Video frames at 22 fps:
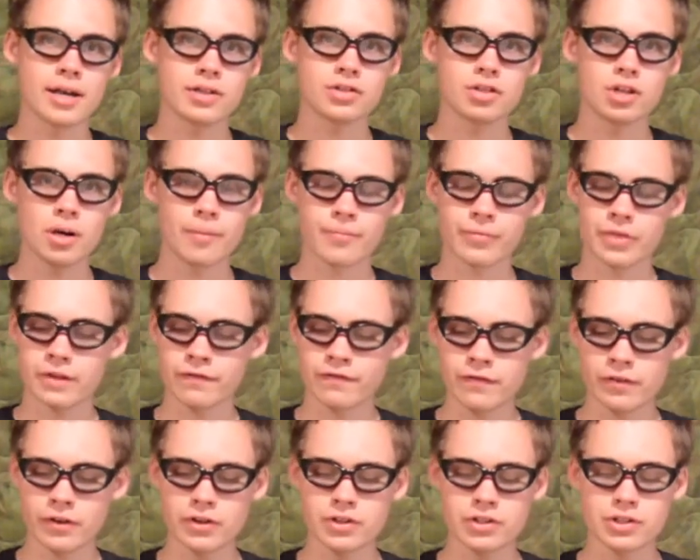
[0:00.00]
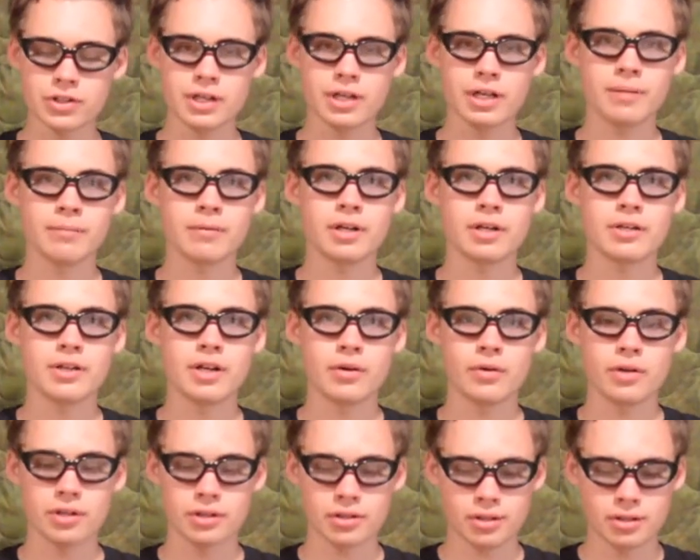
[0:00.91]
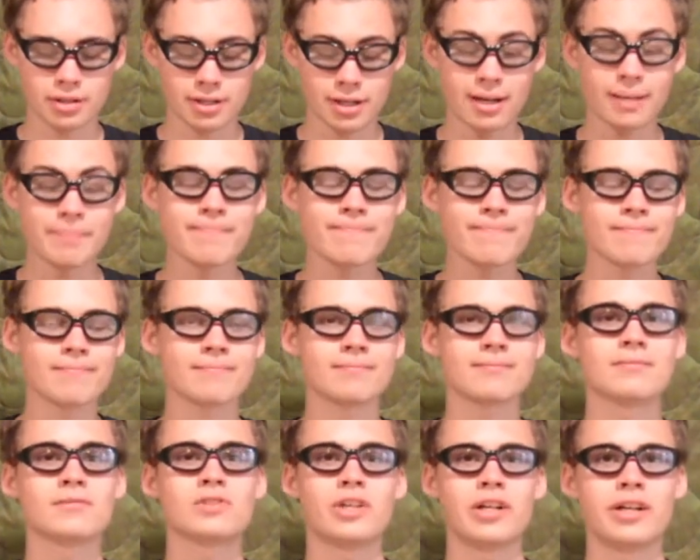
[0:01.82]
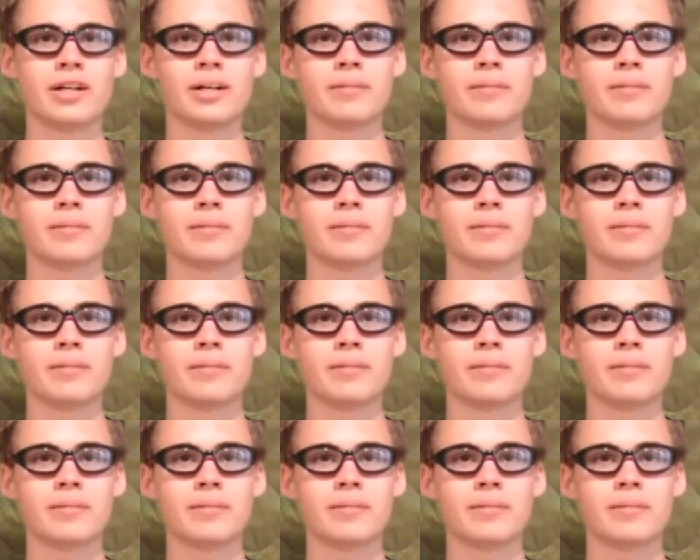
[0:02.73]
so the first thing I'm going to notice... Sorry.